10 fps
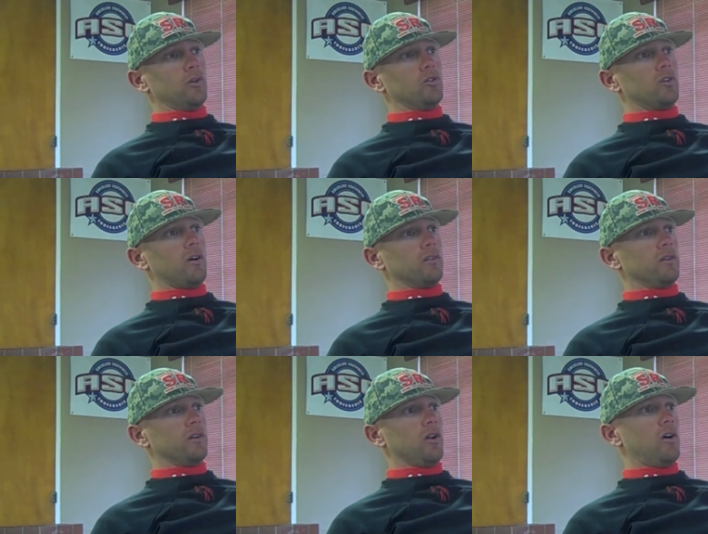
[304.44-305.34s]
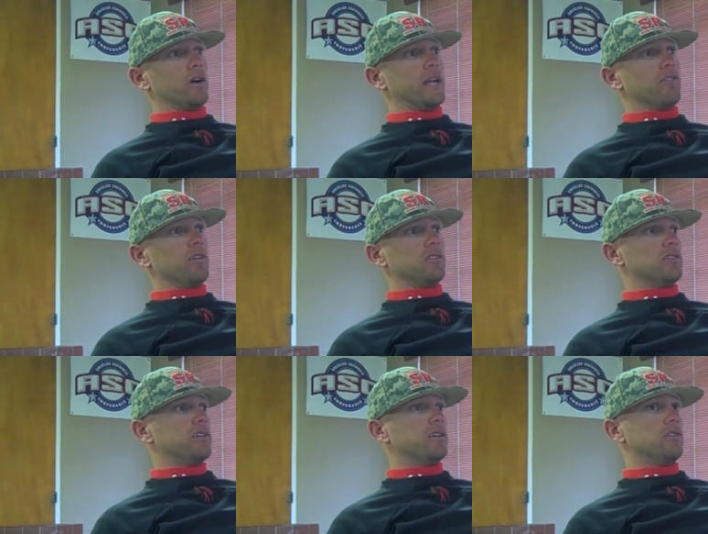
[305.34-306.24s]
loose all year long, and every
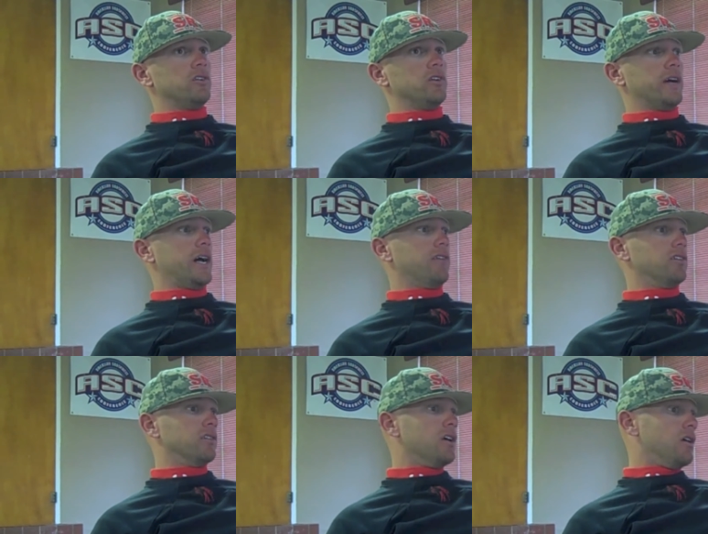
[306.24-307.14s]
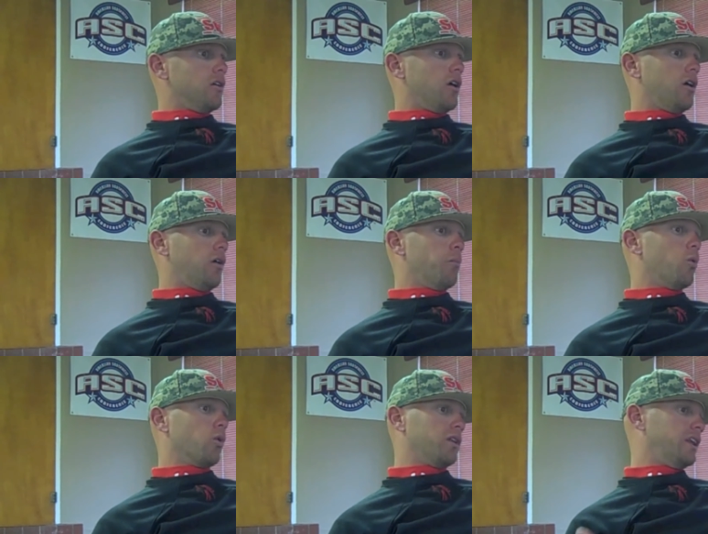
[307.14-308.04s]
success that you have is
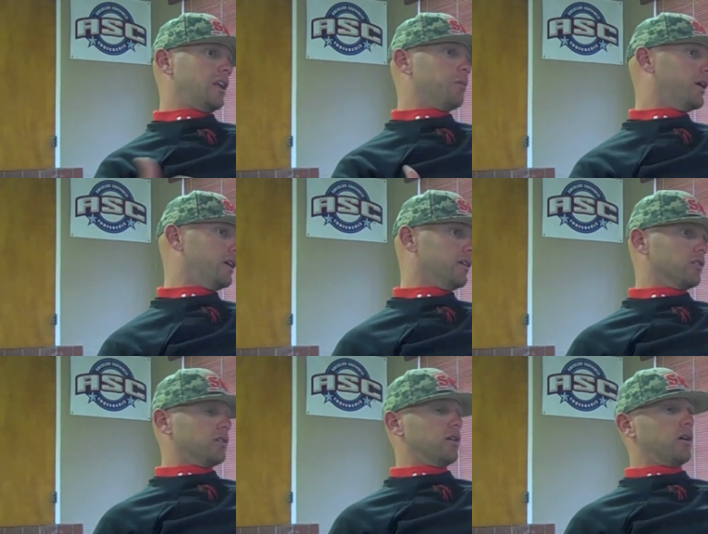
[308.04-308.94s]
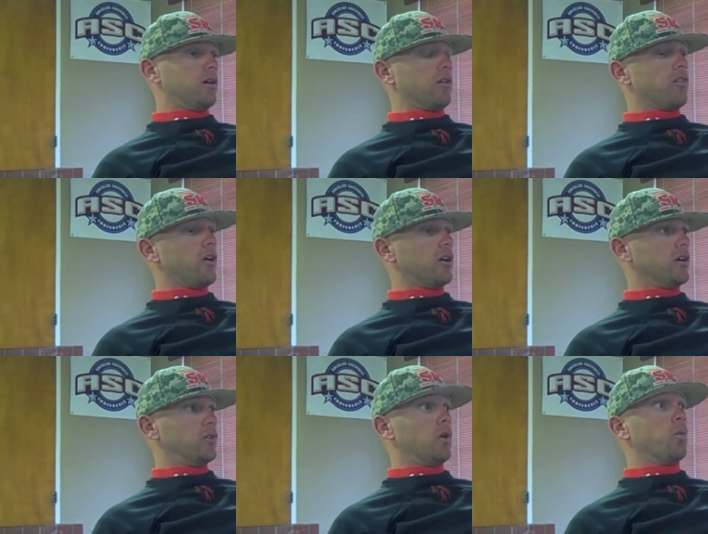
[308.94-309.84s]
more than anybody else thought
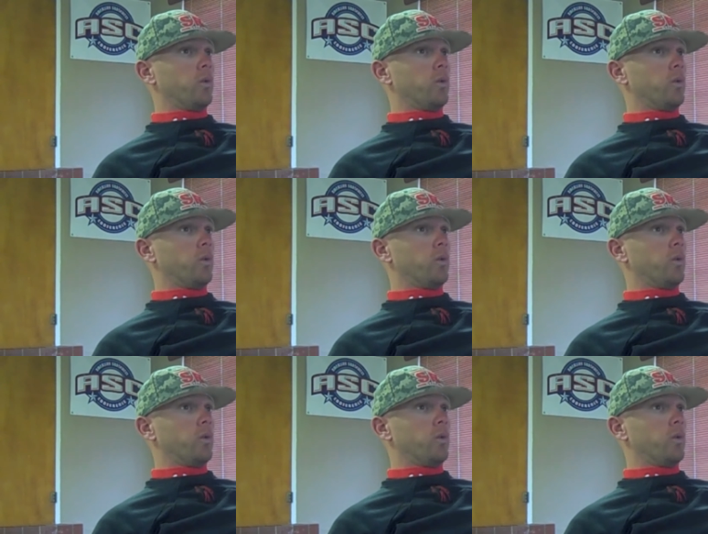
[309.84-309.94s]
of.